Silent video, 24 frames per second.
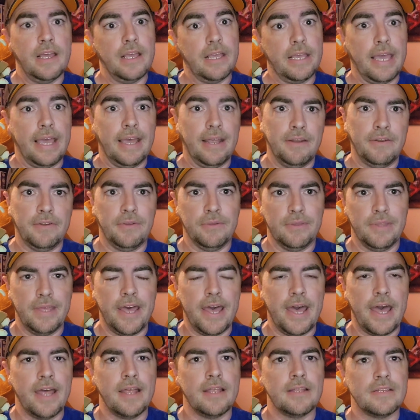Can't do
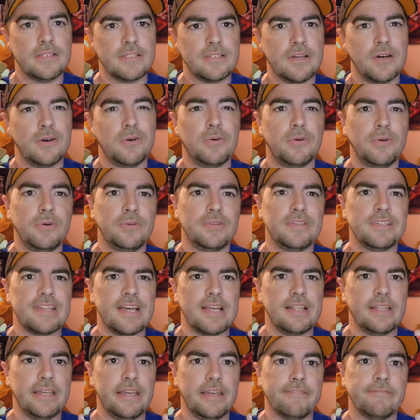that. So who does
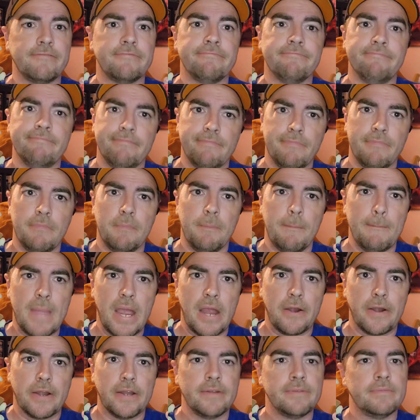that leave?
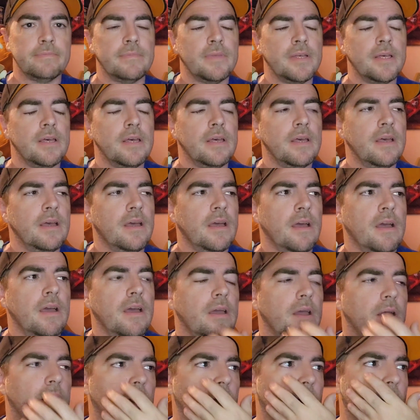Marin.
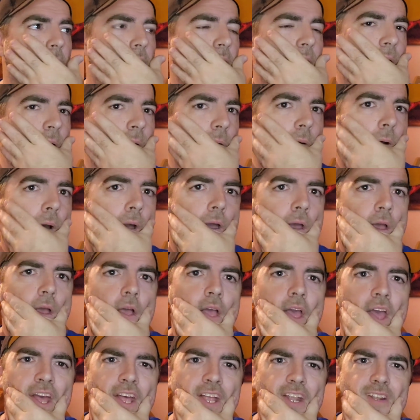
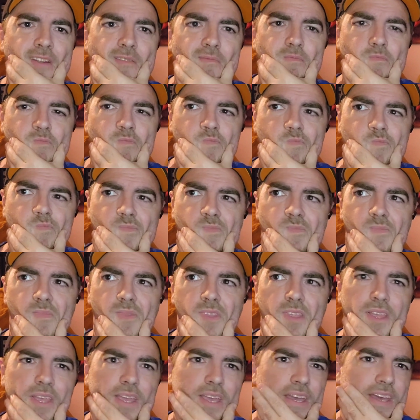And
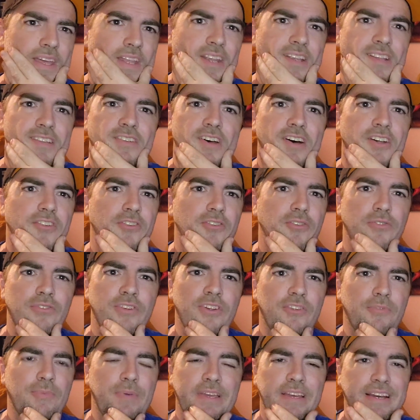it's also
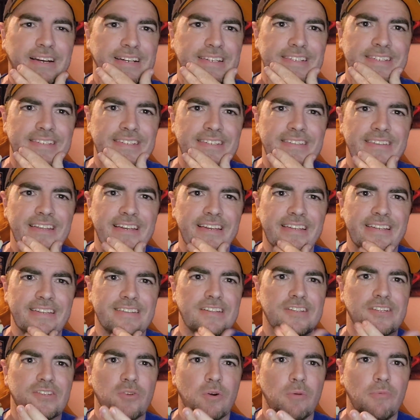just because it's a
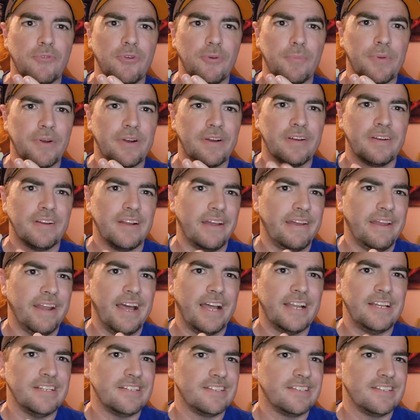stormtrooper. I